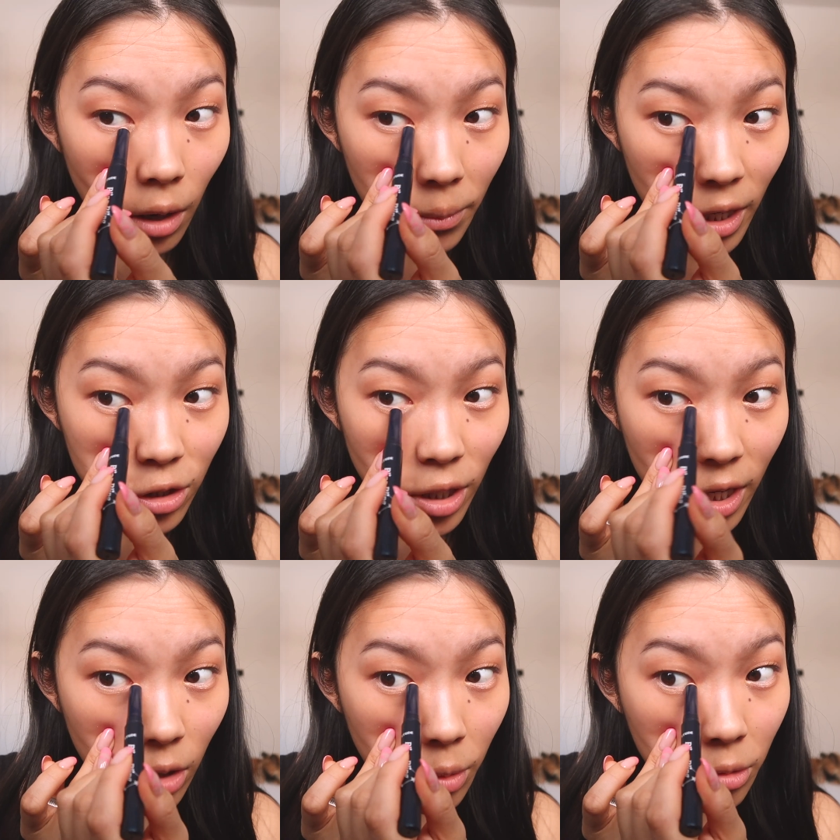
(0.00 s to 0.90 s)
I mean, I try
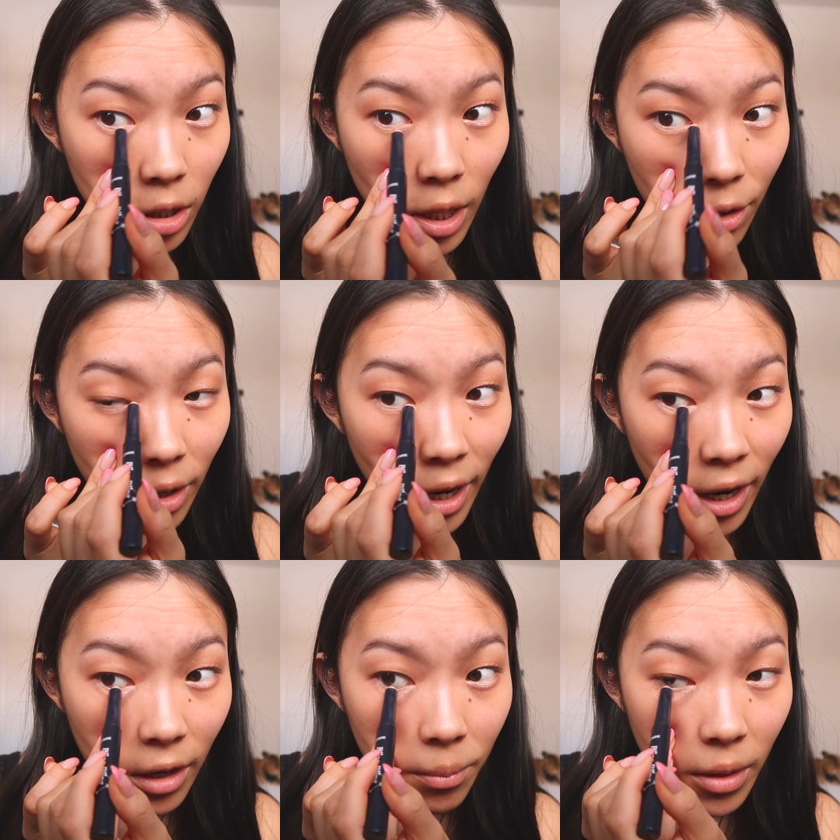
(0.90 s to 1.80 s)
and go in with a lighter
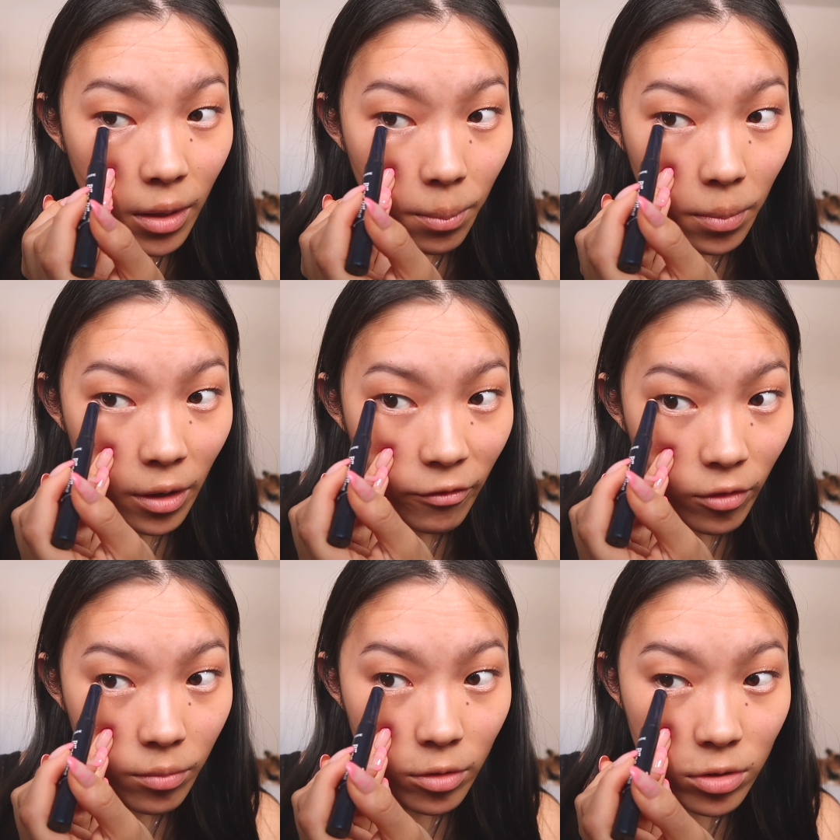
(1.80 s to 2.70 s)
hand a bit, but for
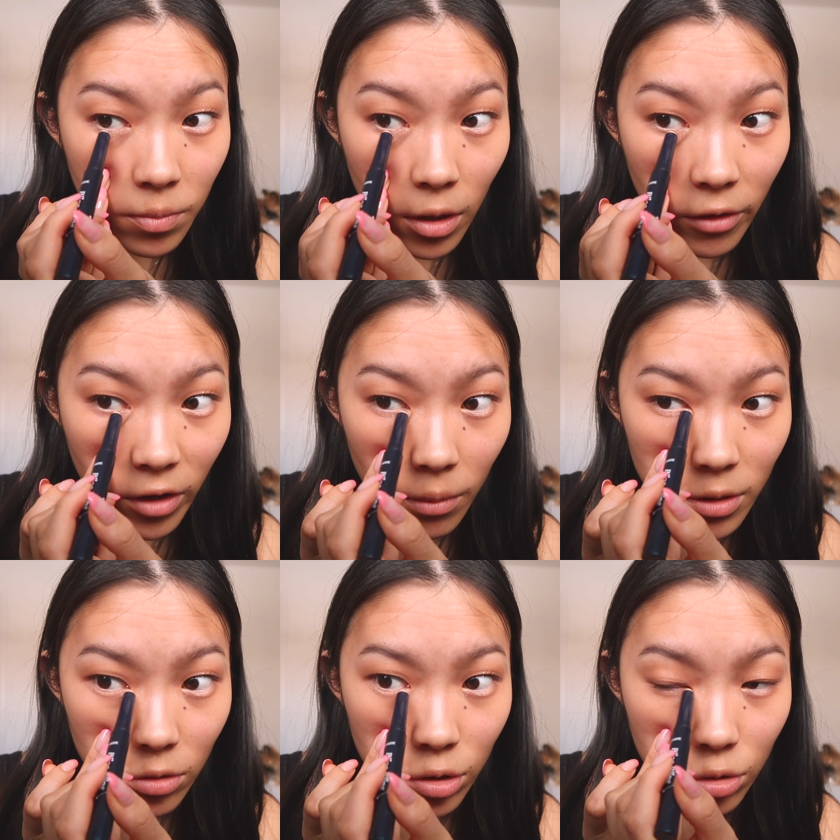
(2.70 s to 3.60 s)
the most part, if it comes
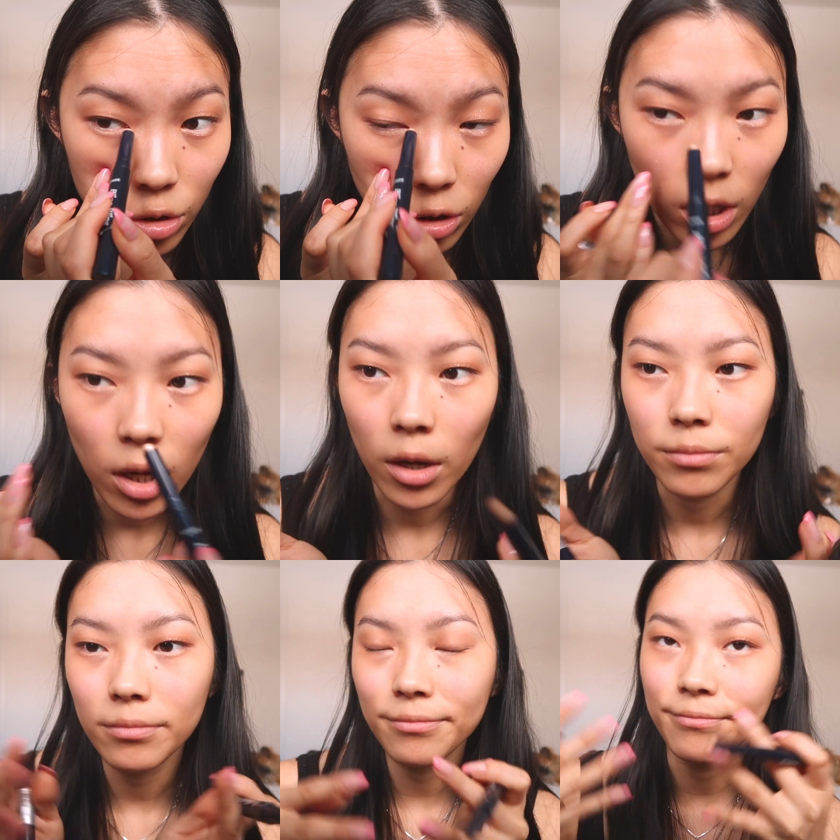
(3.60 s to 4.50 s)
out too
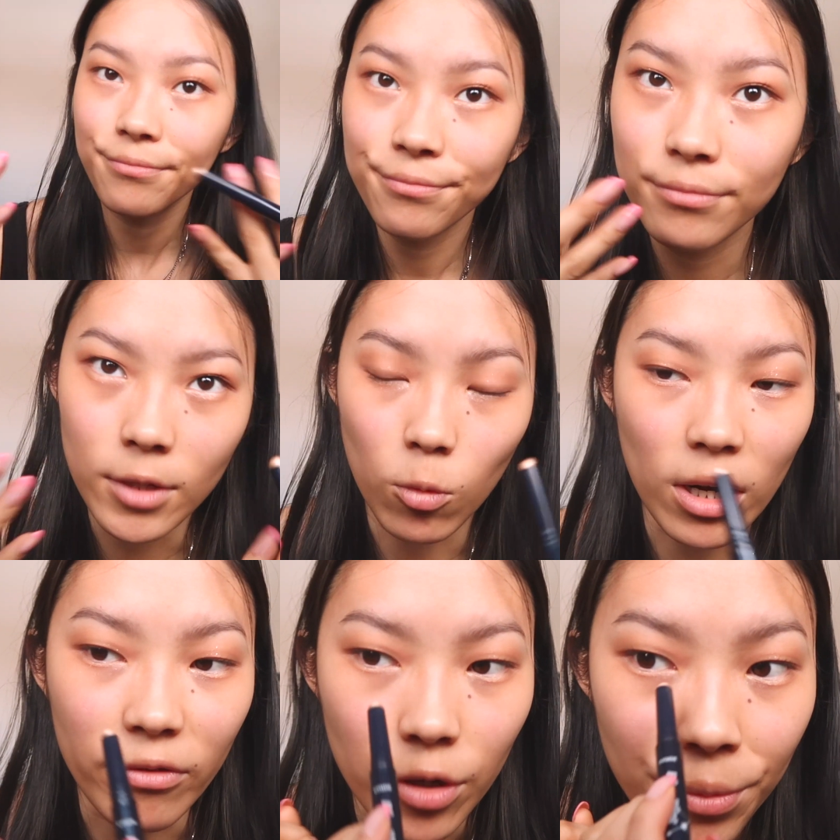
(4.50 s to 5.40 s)
strong,
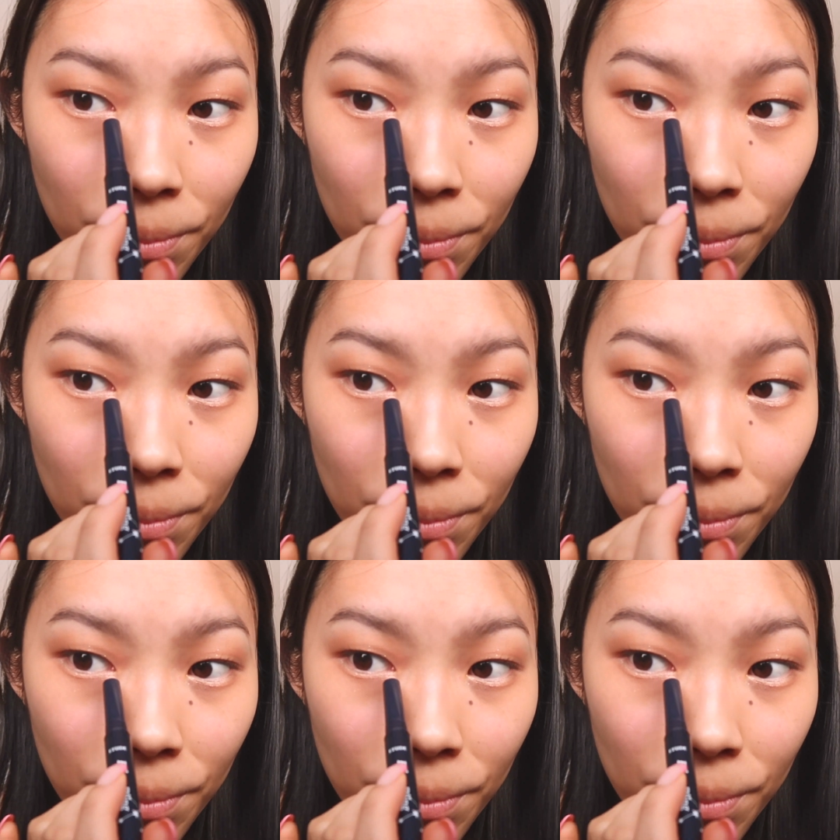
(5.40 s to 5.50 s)
whatever,